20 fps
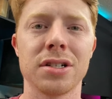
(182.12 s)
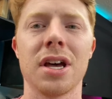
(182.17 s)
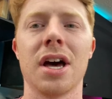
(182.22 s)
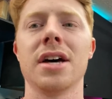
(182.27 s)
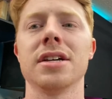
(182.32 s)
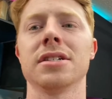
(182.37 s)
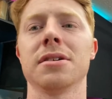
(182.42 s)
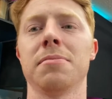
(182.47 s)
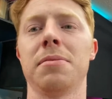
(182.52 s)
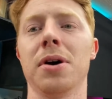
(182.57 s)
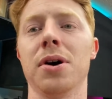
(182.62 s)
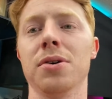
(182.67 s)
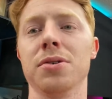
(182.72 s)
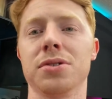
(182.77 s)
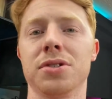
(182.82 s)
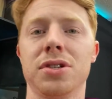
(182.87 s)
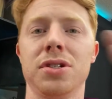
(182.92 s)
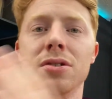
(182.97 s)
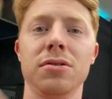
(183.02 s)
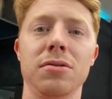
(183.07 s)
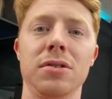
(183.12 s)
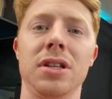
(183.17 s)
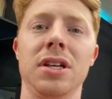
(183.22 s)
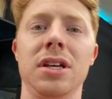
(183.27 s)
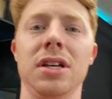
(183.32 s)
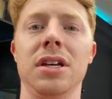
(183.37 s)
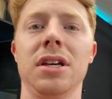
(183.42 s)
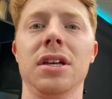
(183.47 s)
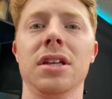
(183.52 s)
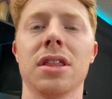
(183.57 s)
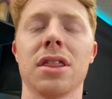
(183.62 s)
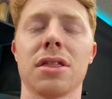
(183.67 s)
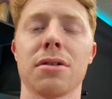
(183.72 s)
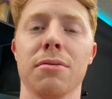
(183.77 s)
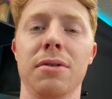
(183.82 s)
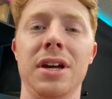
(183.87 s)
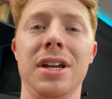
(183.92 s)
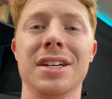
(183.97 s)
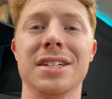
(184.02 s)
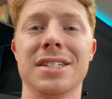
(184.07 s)
as opposed to the
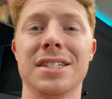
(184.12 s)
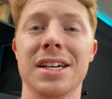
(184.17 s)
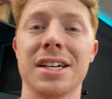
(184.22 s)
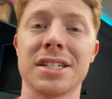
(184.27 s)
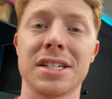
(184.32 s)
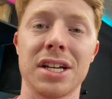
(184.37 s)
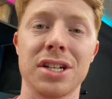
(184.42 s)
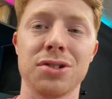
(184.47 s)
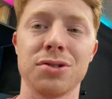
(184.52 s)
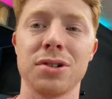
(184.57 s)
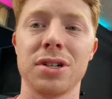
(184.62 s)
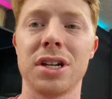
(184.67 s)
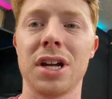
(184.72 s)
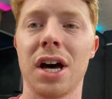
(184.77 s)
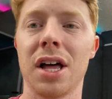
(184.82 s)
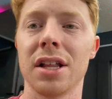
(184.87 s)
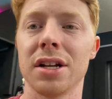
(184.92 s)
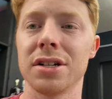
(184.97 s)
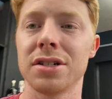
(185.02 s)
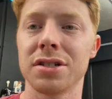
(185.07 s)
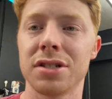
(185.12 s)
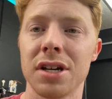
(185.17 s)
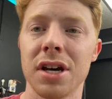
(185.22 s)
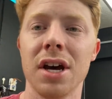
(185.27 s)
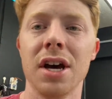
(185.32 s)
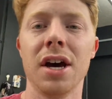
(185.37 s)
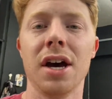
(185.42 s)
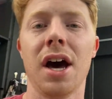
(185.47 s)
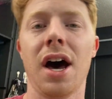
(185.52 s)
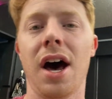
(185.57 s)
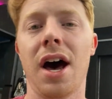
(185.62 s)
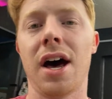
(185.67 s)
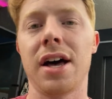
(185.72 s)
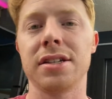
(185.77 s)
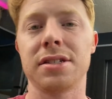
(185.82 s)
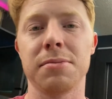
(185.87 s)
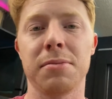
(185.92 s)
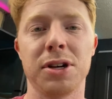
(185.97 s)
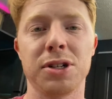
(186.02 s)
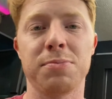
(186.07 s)
$300 to $600.
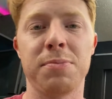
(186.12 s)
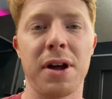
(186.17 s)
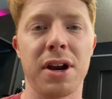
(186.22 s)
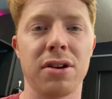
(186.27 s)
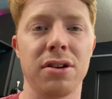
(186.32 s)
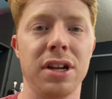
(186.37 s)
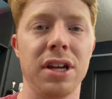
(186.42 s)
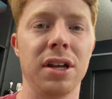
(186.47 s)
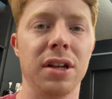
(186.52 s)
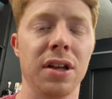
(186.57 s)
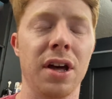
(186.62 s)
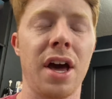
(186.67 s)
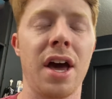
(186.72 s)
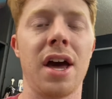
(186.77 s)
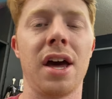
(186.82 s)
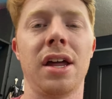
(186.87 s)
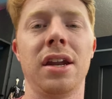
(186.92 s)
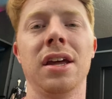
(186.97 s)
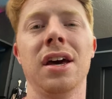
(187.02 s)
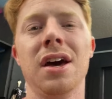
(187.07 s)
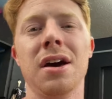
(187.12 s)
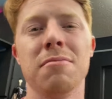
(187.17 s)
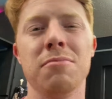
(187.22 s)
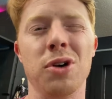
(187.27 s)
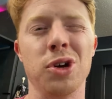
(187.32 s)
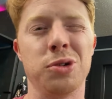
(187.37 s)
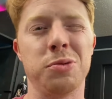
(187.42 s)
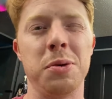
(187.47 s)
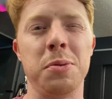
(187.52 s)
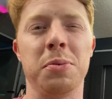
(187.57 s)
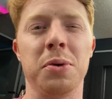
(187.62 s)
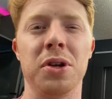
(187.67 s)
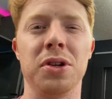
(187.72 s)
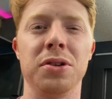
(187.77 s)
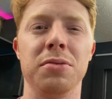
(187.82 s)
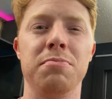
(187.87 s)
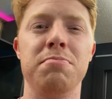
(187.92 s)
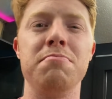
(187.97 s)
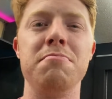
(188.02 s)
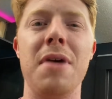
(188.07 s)
It's a much better deal, and most people
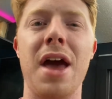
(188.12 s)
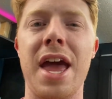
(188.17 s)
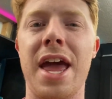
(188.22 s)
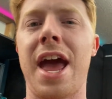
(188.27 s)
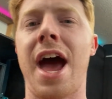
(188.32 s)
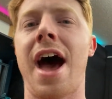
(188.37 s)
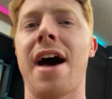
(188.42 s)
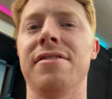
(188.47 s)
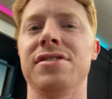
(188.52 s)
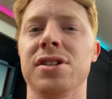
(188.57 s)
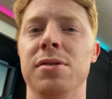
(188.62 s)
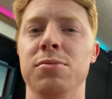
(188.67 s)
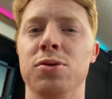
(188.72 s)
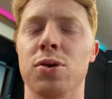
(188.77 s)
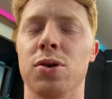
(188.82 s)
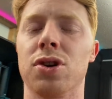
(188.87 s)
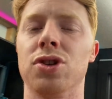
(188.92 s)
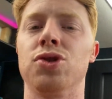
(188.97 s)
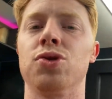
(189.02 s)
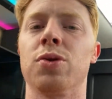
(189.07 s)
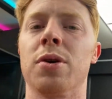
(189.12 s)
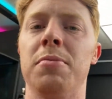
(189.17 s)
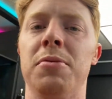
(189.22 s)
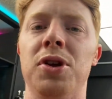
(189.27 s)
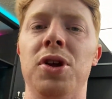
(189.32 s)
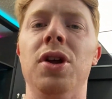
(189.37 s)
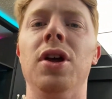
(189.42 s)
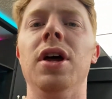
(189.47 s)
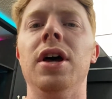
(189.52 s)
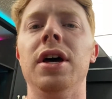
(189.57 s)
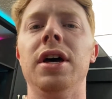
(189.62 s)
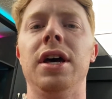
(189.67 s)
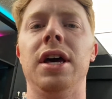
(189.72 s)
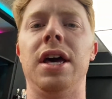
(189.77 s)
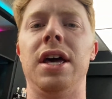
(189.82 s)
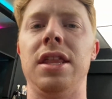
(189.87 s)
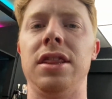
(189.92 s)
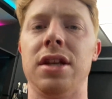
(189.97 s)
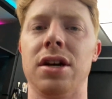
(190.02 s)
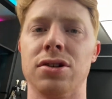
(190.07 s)
may have some sort of Dremel
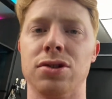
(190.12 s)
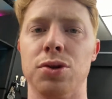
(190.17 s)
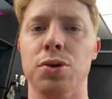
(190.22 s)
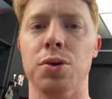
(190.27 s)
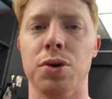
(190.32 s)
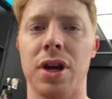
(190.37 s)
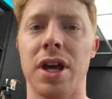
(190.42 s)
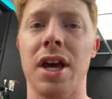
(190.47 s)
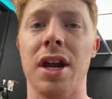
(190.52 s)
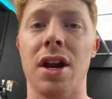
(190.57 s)
in their toolkit